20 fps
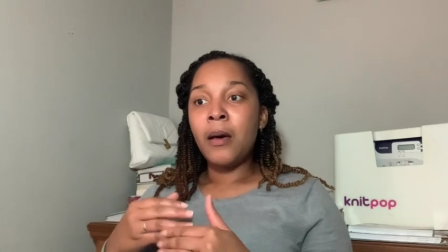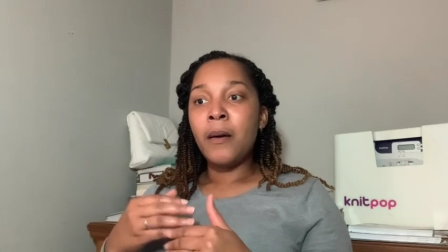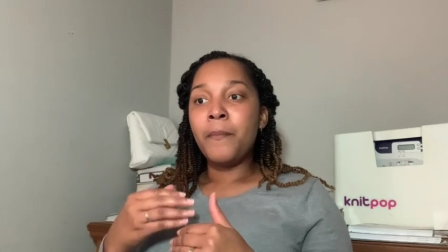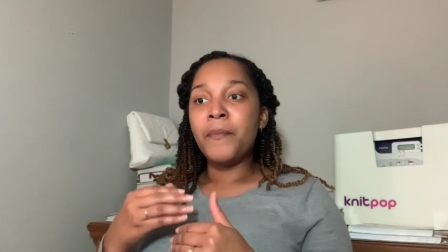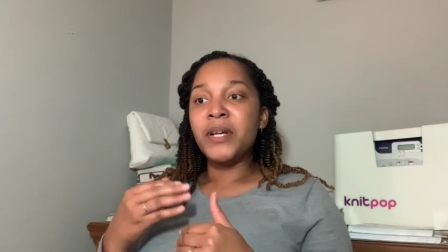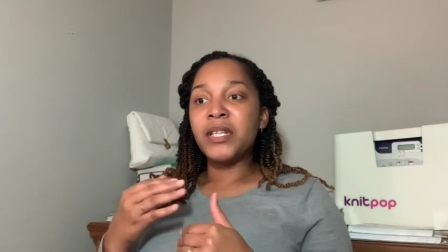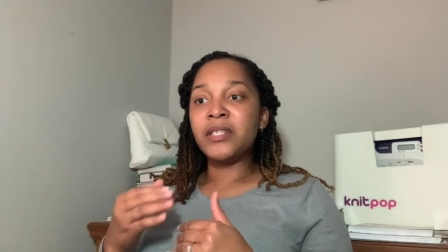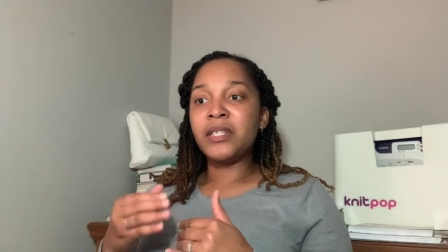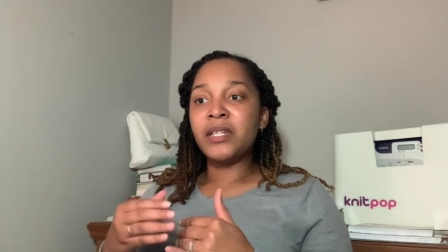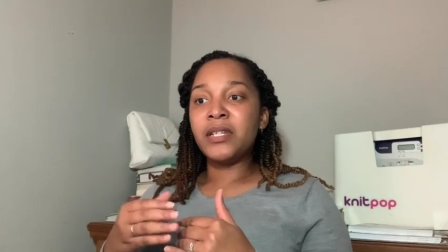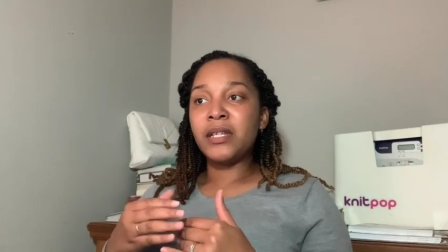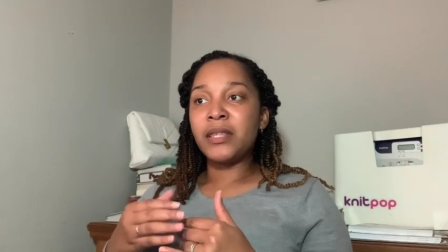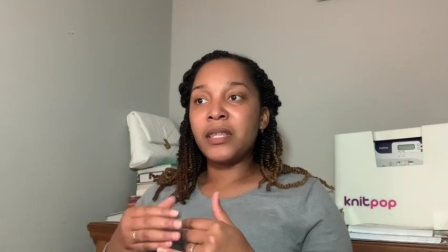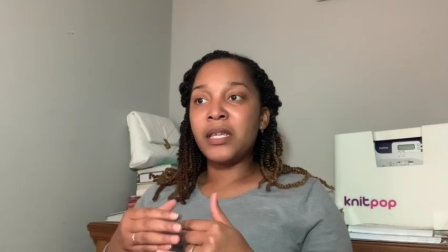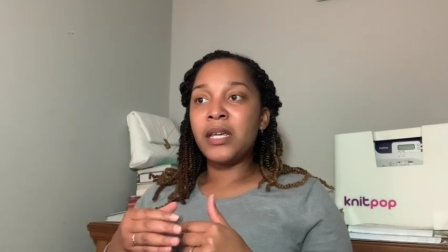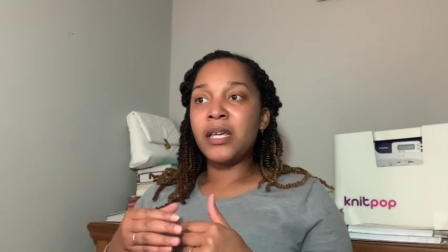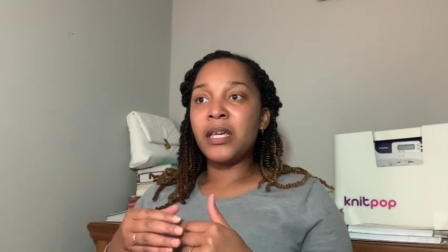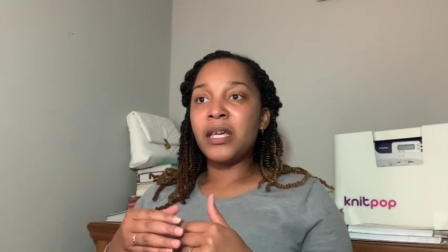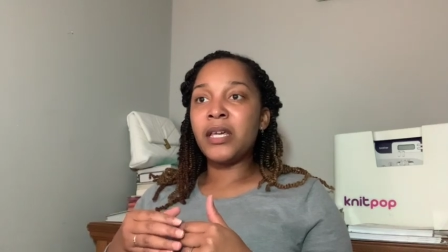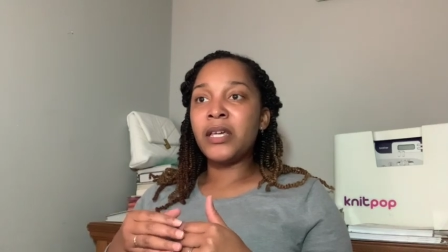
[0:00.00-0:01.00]
But see, the
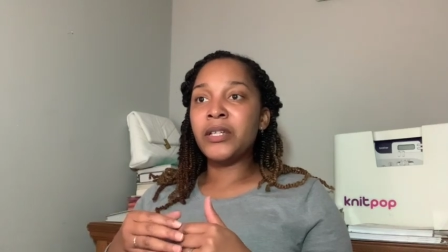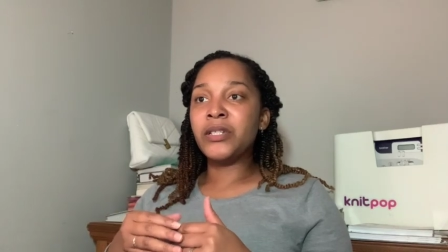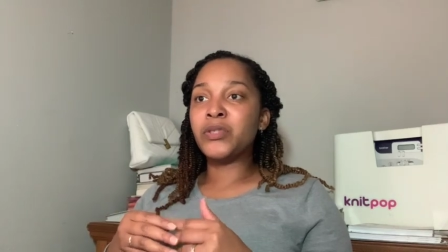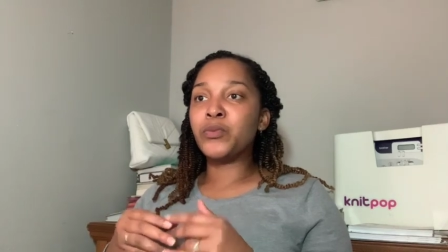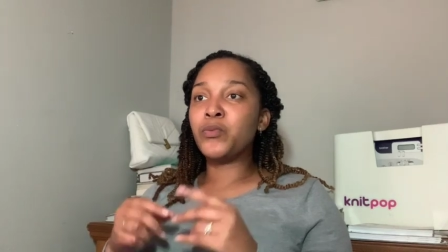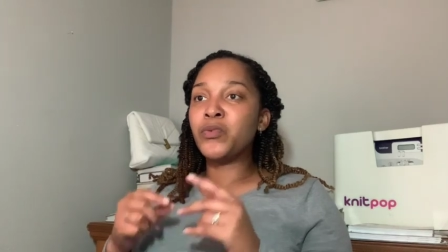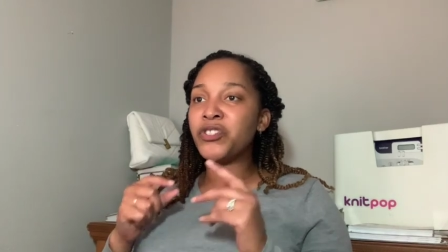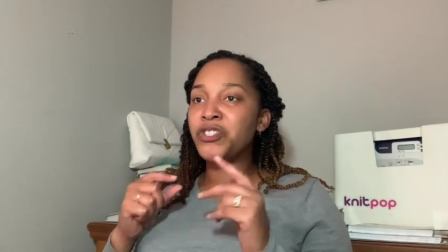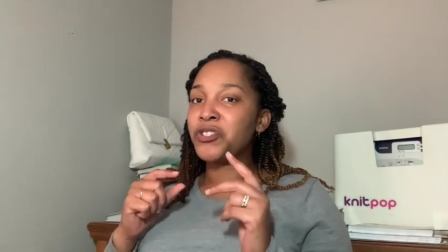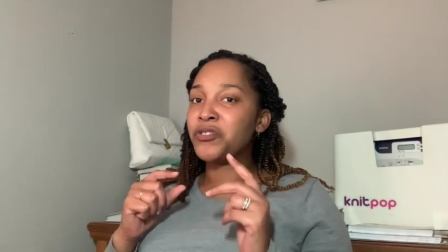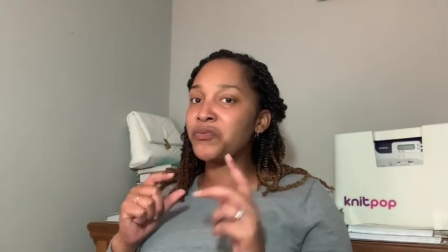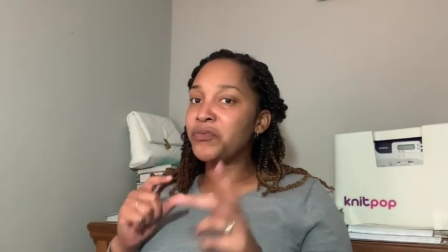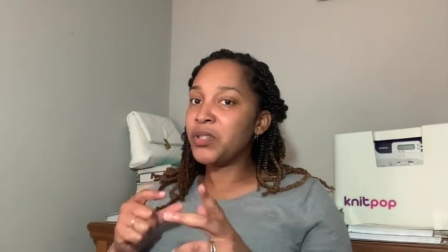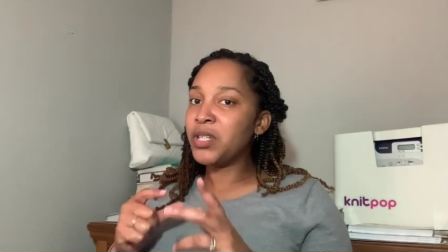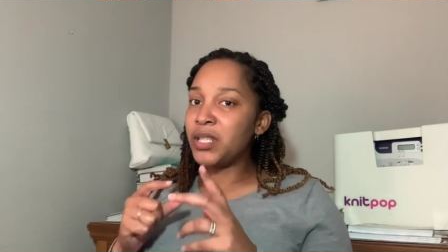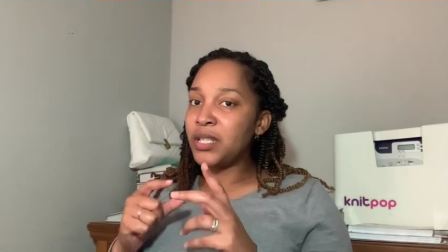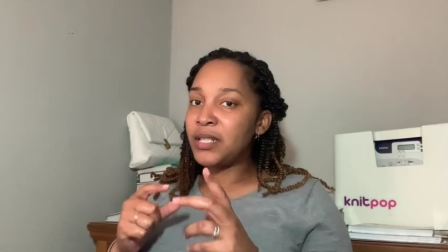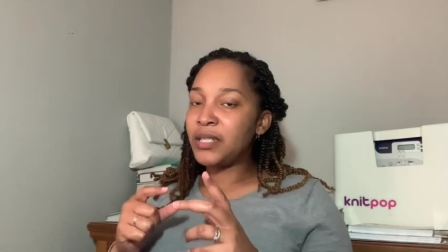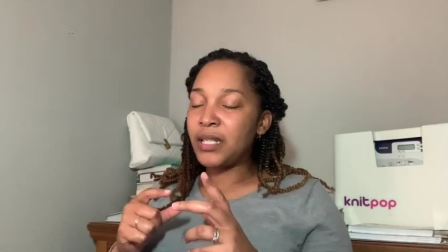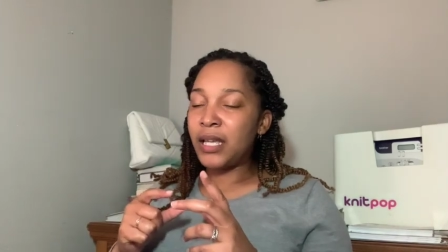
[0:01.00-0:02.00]
thing is, what you're
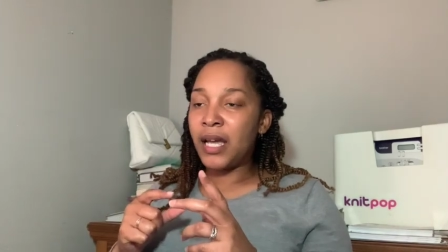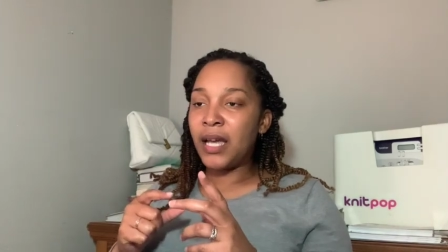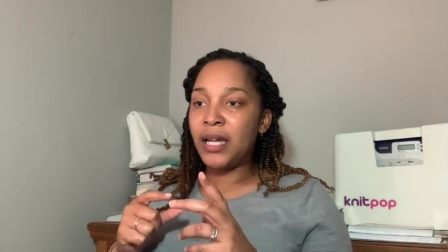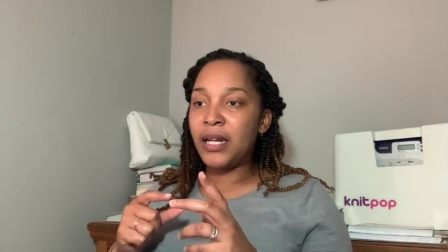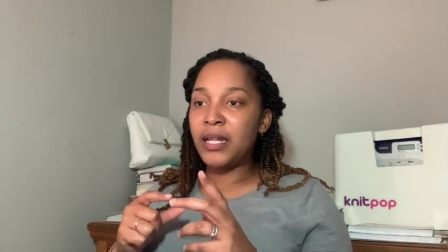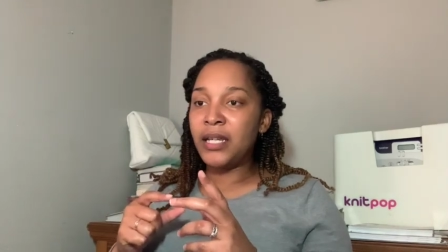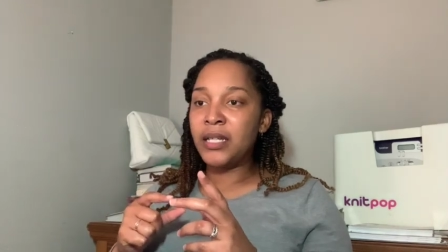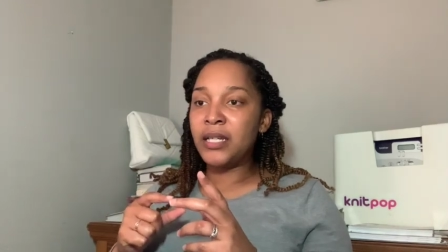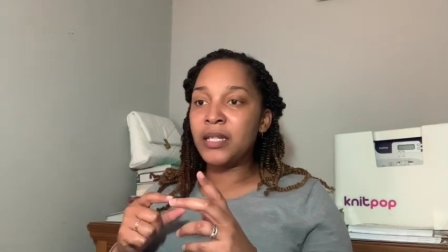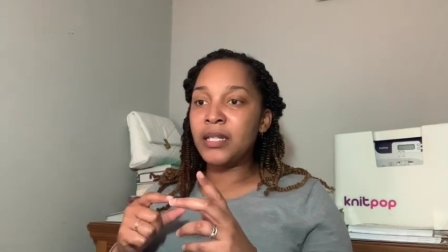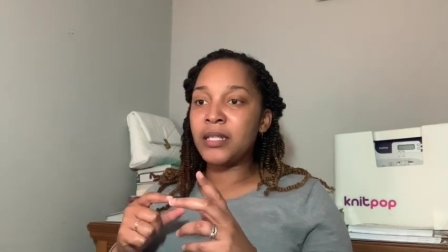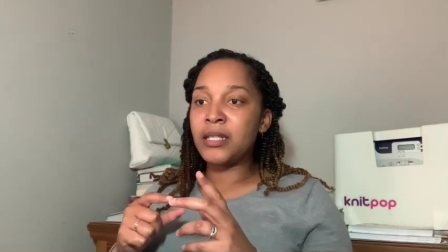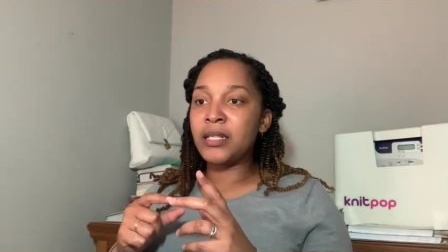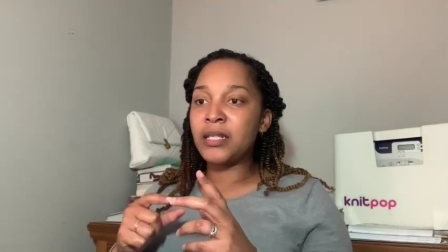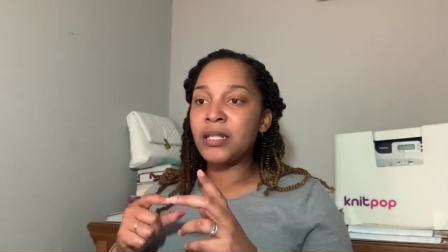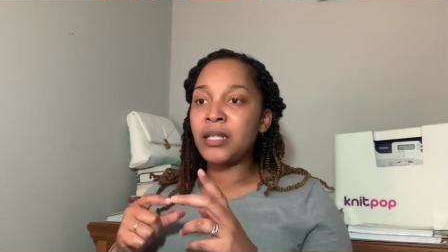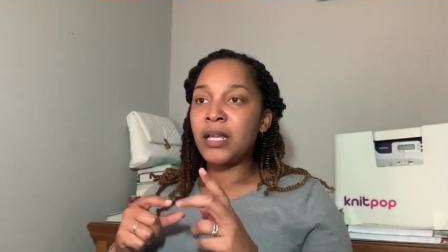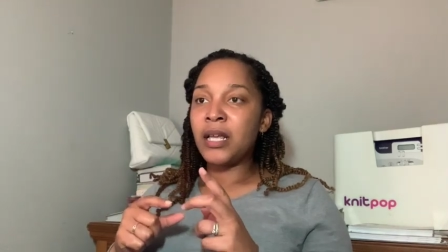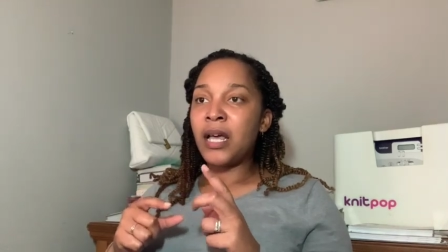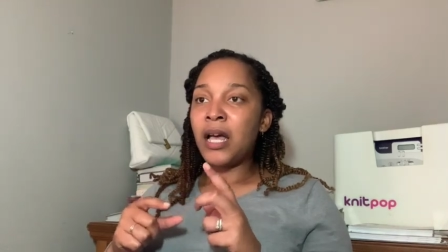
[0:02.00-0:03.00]
really saying is,
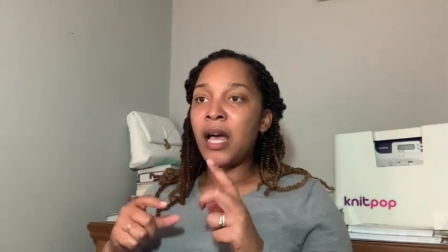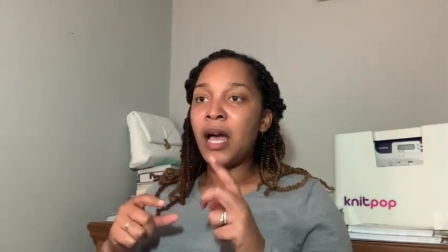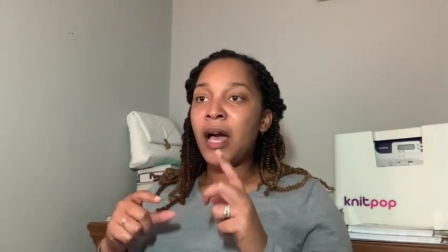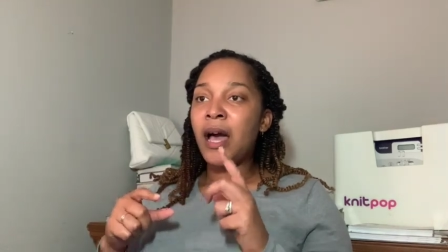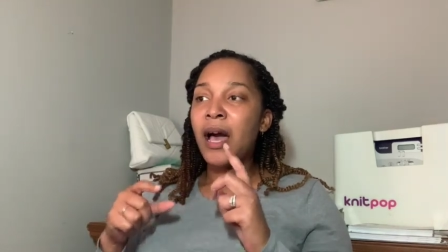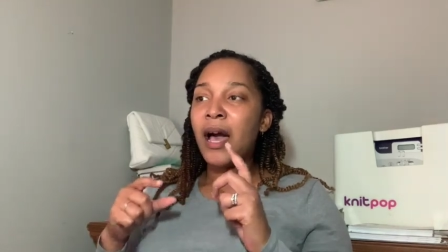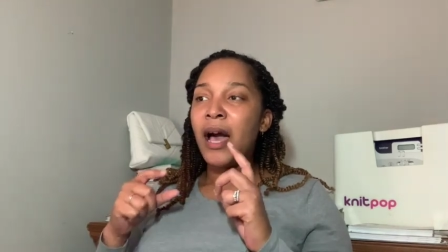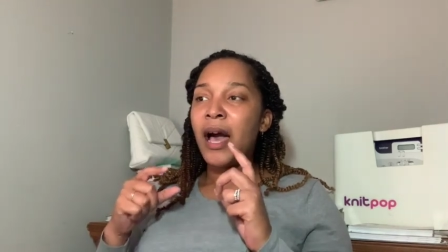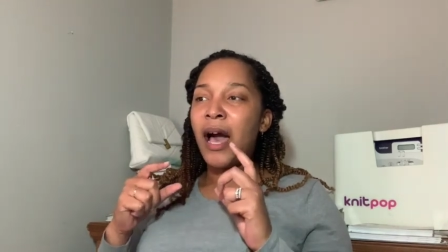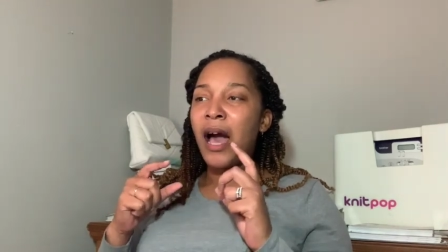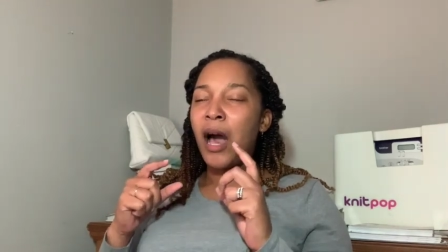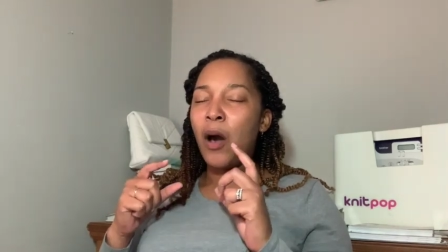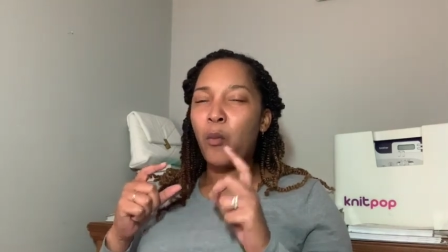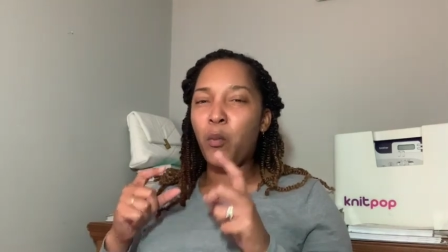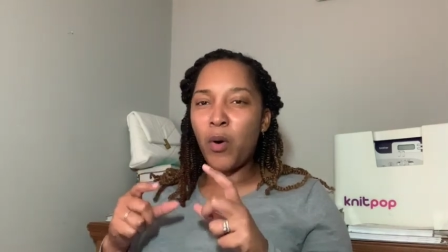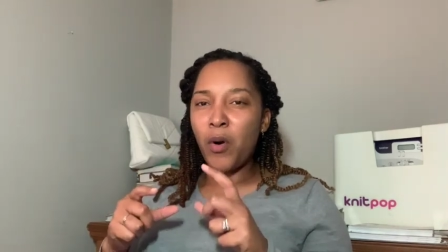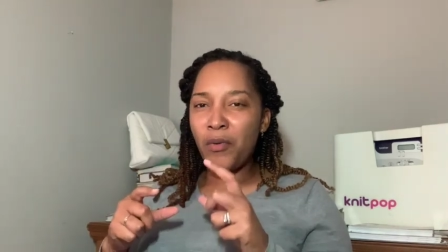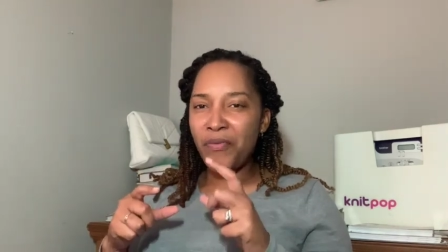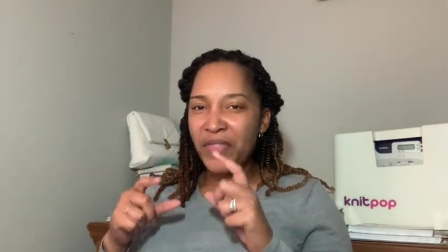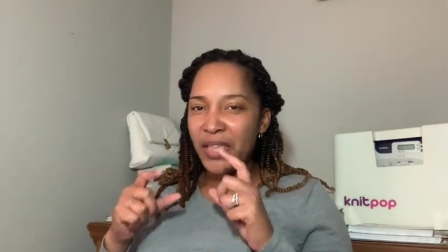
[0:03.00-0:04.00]
I
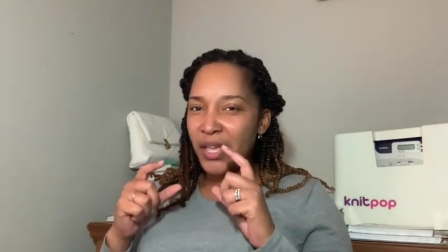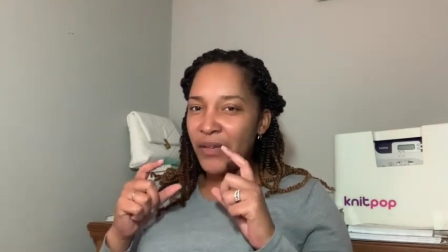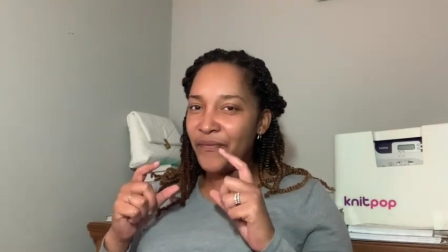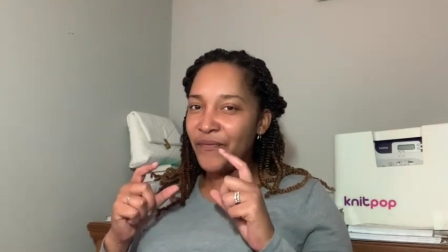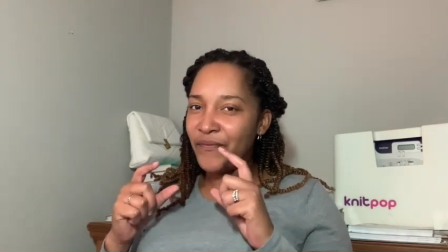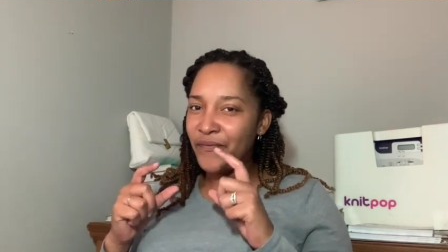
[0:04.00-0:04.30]
want that